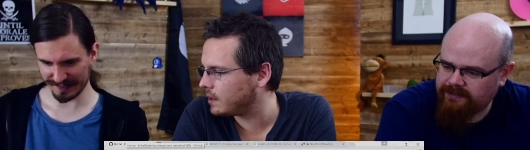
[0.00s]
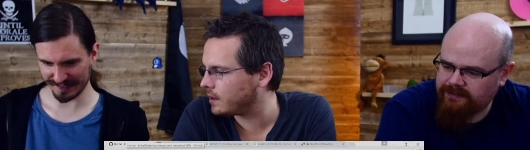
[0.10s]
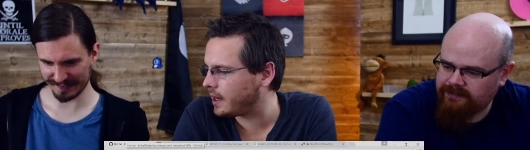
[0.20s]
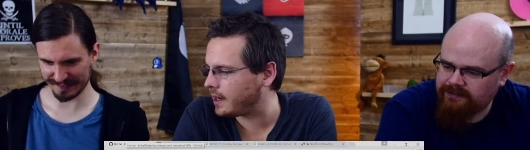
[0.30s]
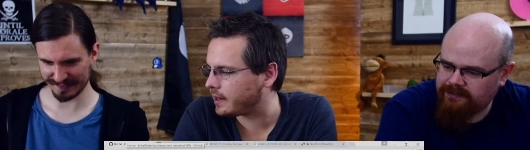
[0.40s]

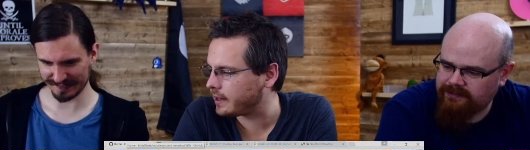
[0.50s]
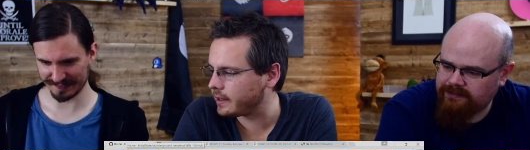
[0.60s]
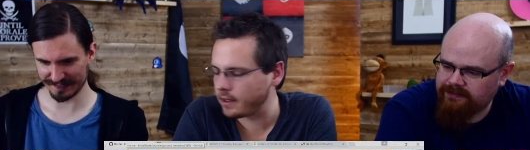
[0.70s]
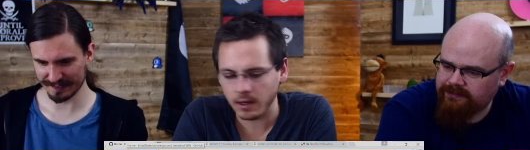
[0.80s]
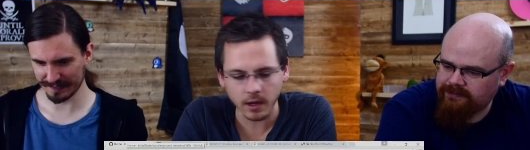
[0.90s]
Speaker 1: okay.
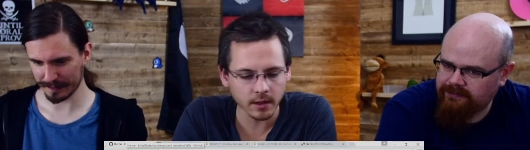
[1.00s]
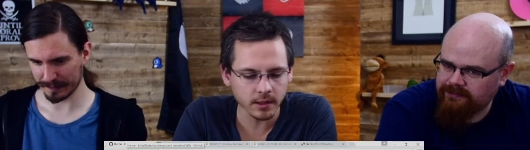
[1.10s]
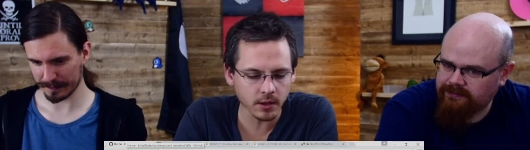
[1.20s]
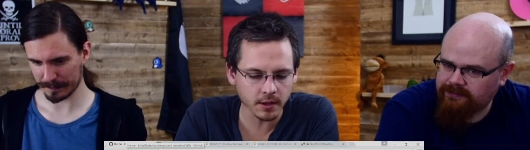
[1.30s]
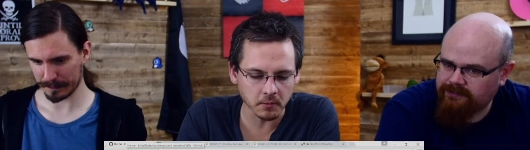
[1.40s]
Uh, and
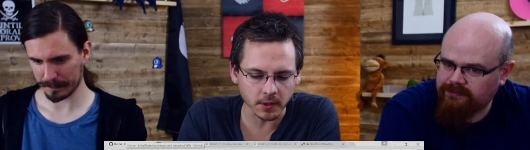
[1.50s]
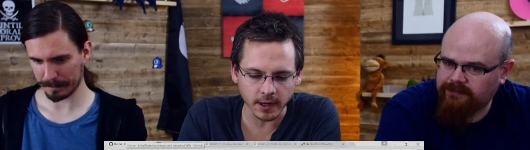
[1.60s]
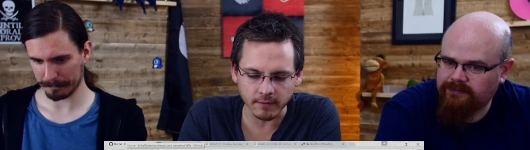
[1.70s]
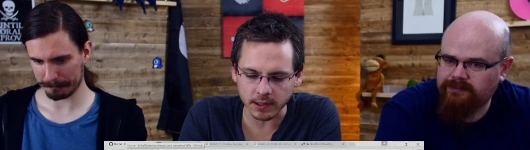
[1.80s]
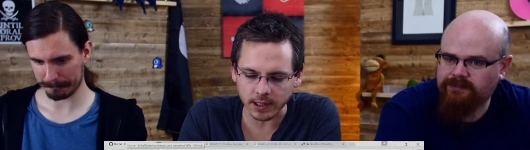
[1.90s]
the other thing we're going to
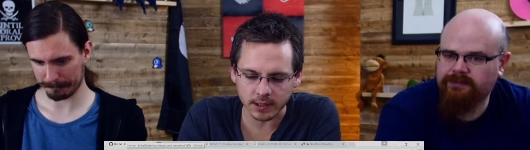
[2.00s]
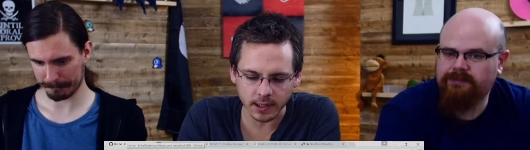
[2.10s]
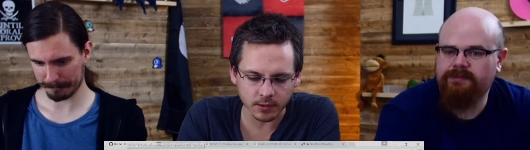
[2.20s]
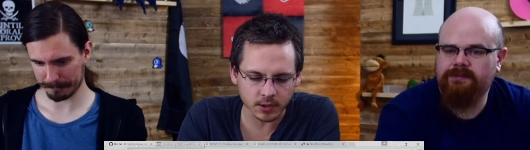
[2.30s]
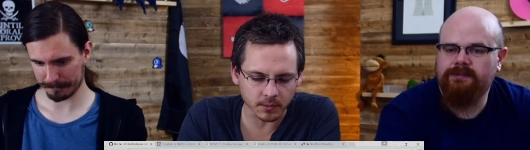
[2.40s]
have a look at
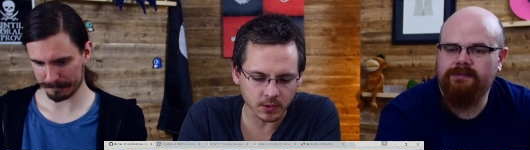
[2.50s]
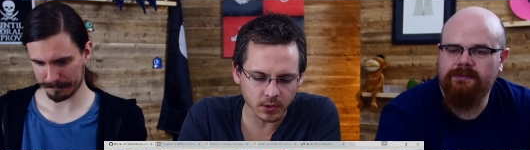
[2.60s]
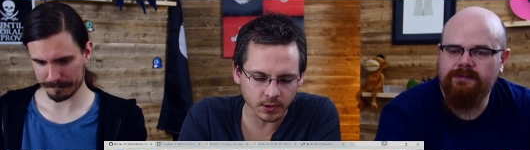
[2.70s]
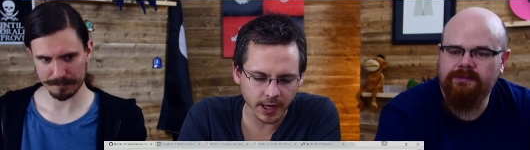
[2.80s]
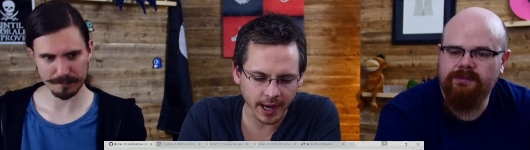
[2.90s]
today is something we
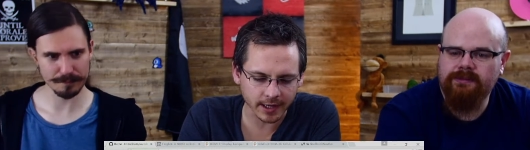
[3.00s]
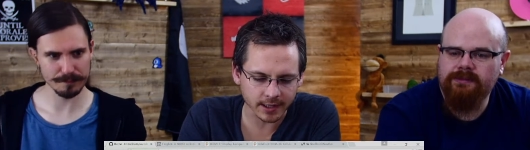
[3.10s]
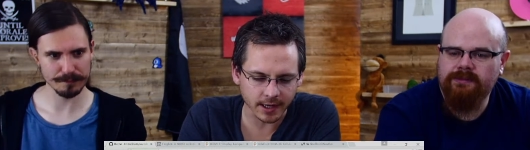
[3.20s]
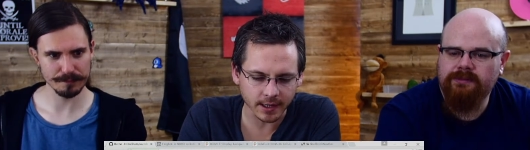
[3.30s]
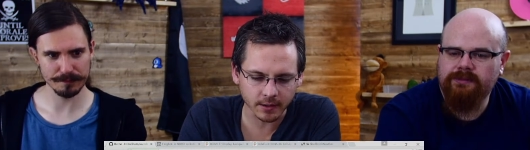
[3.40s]
saw on
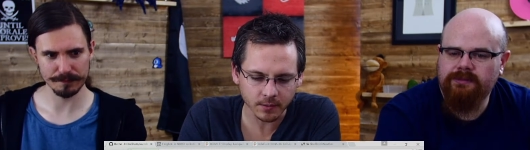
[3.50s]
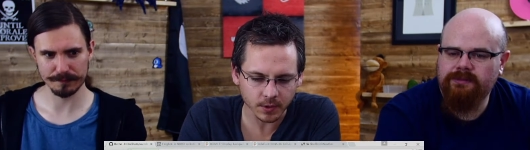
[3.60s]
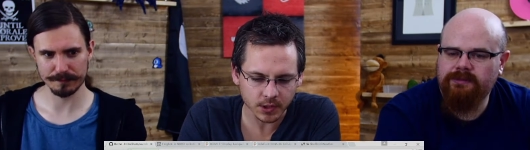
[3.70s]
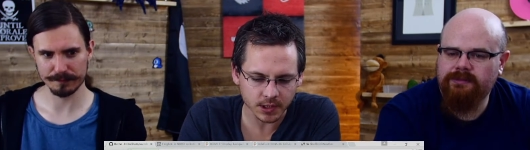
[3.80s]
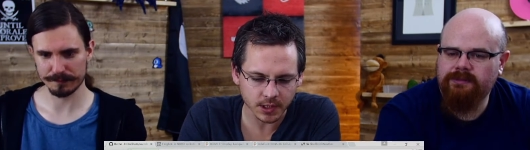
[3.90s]
Hackaday,
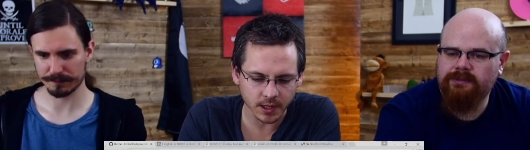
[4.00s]
which is